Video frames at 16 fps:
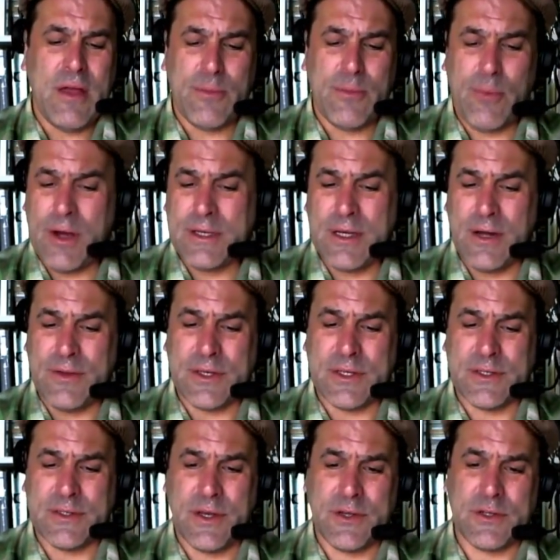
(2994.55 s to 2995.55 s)
The pricing on
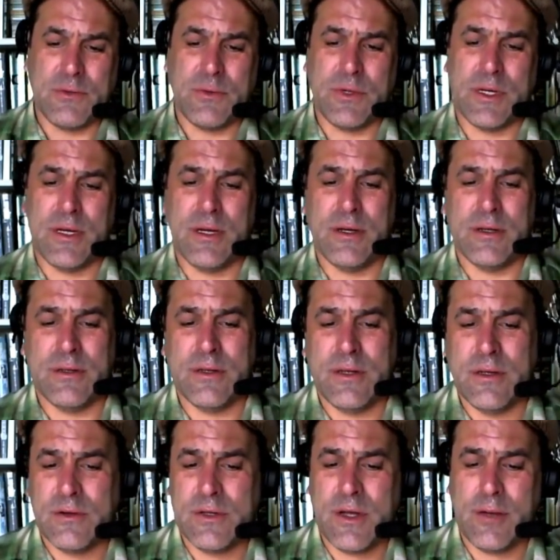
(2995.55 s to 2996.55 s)
this is also really good.
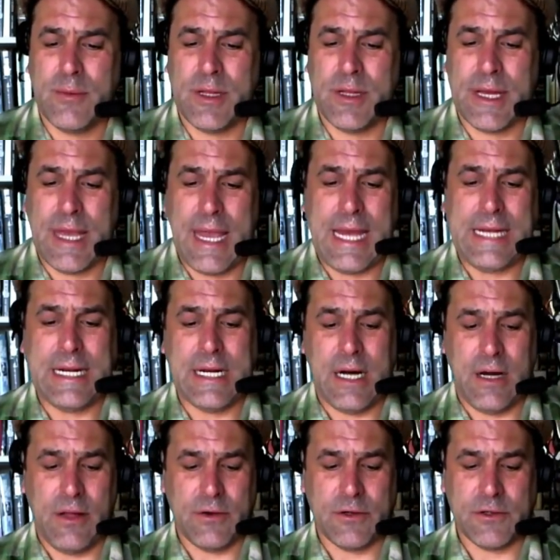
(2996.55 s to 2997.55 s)
You're talking about like
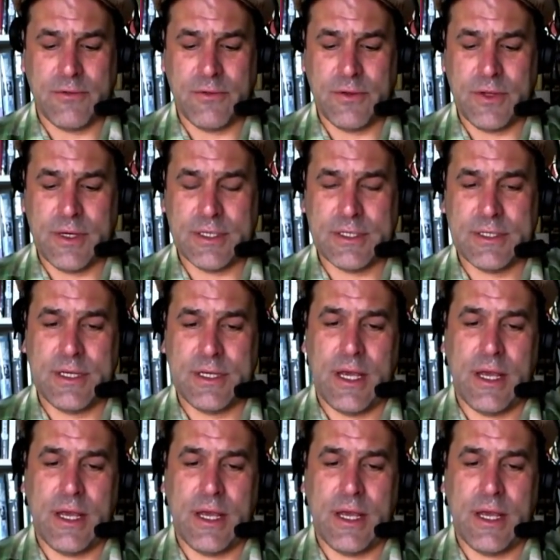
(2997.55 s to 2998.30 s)
$80 for this,